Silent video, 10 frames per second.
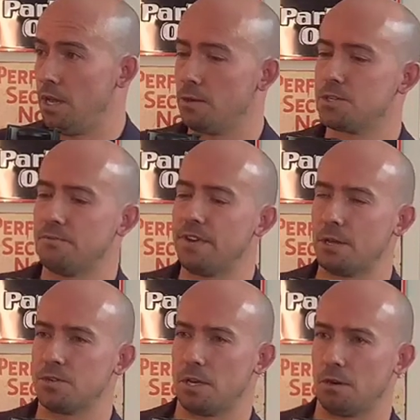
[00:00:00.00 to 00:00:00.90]
There's some
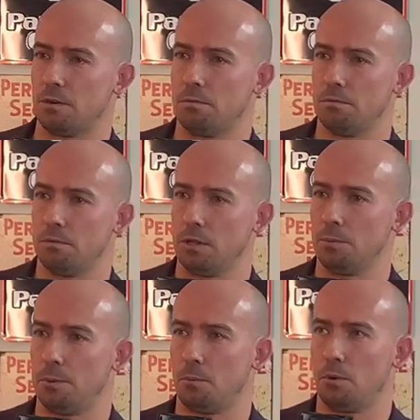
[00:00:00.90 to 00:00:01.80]
videos that are a little
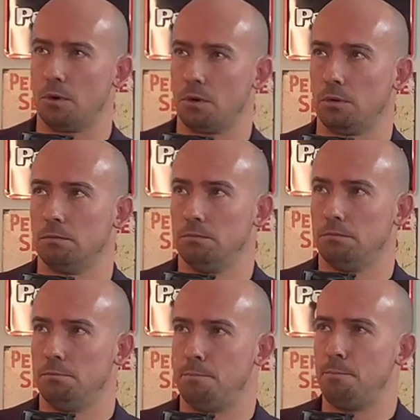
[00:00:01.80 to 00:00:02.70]
bit more
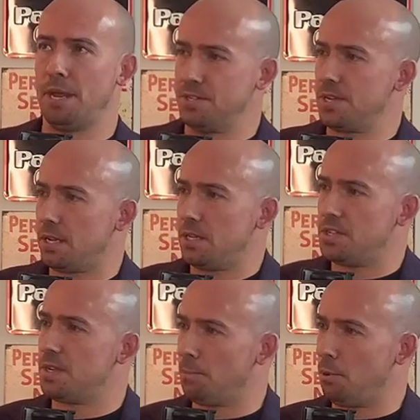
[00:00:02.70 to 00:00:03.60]
basic and
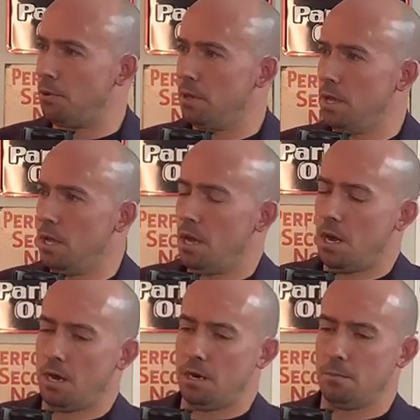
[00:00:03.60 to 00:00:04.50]
simple.
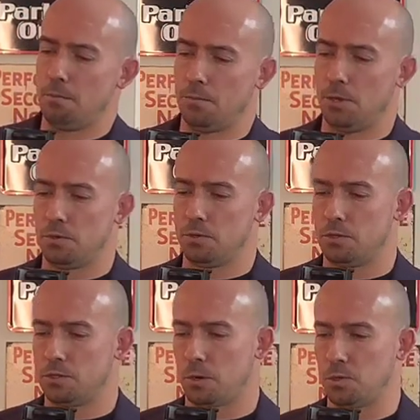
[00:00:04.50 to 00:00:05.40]
It
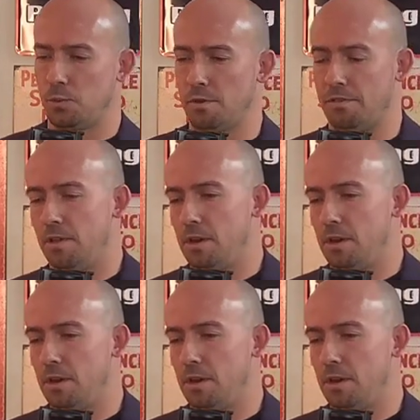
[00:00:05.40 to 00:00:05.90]
starts with